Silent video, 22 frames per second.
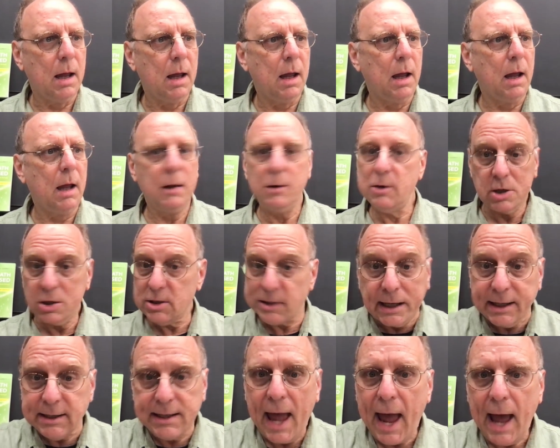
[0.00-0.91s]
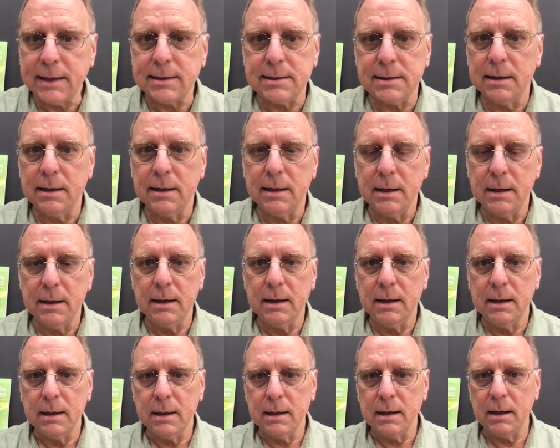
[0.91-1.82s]
It, it, like that.
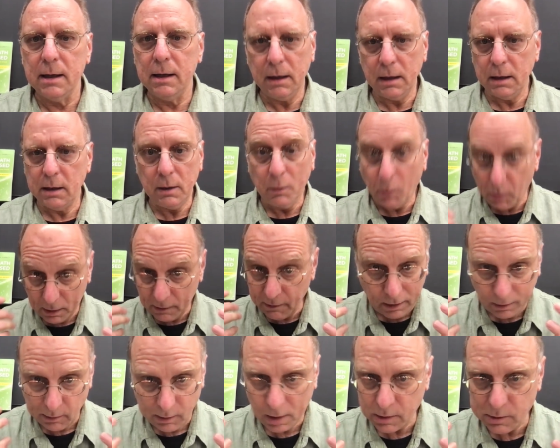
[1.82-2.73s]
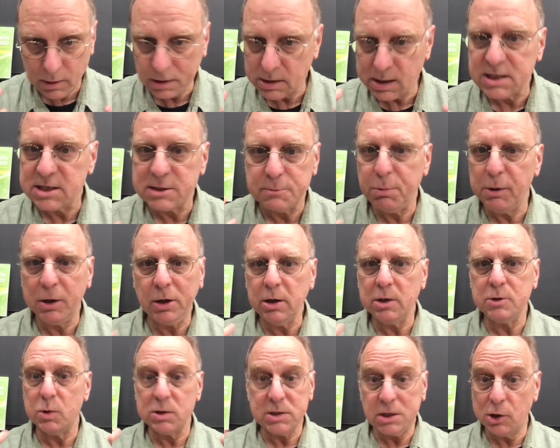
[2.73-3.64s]
And, and, and, the
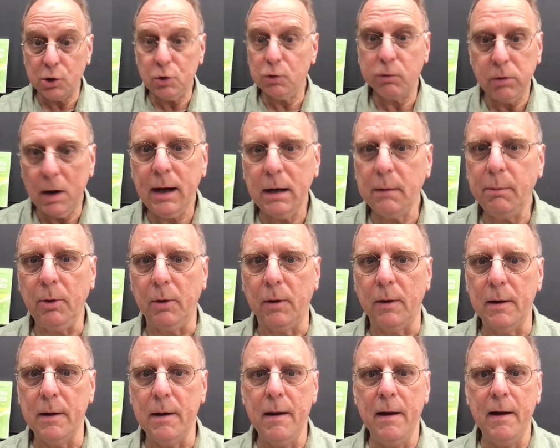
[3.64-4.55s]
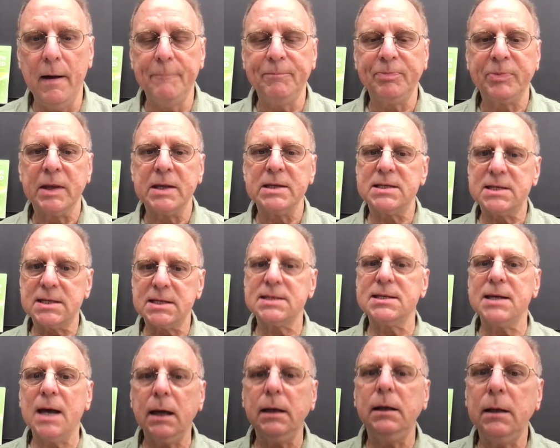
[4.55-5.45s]
experience was incredible.
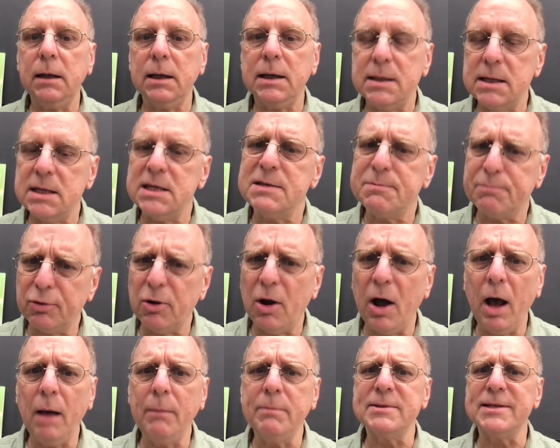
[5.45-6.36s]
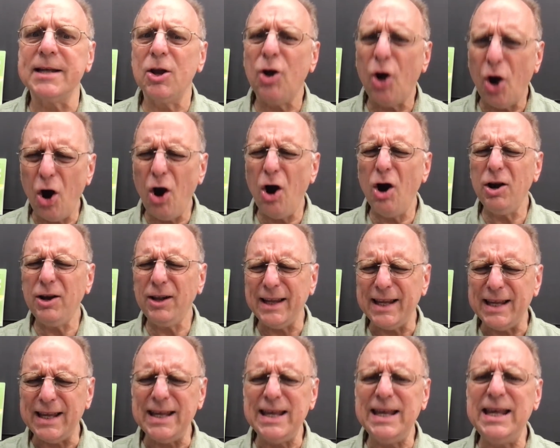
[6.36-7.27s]
Suddenly, these problems that I
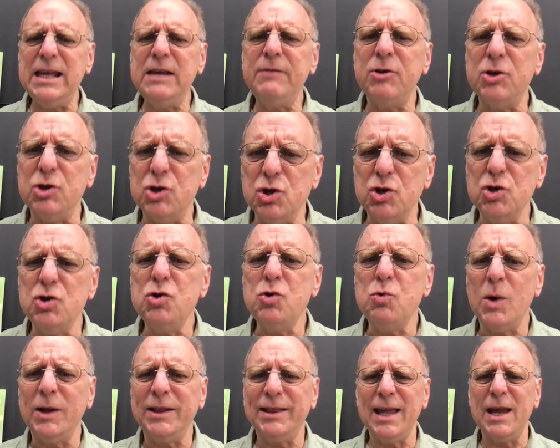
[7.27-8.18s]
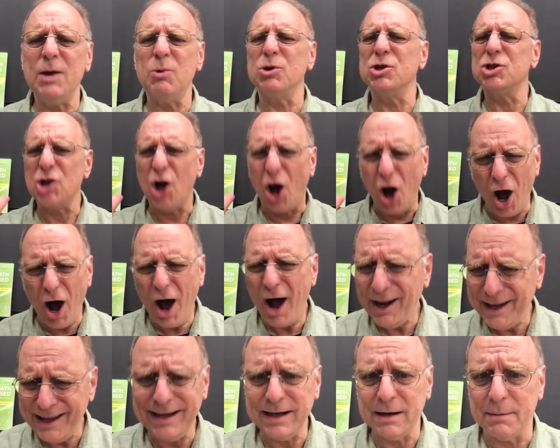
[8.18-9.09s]
hardly even knew what they were
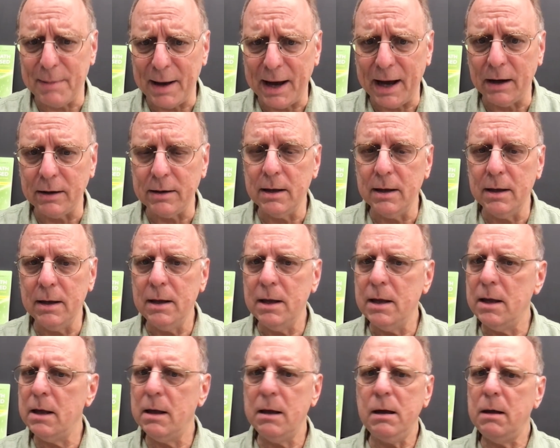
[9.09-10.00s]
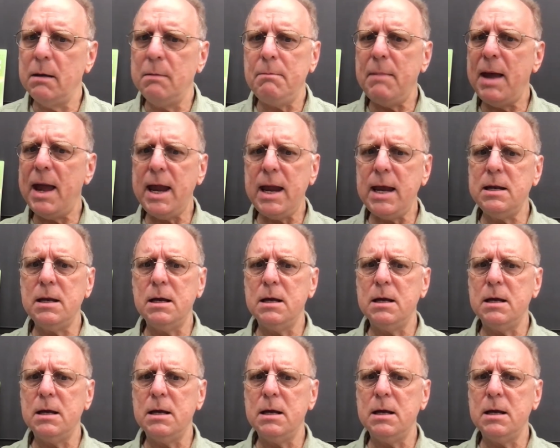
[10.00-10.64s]
talking about made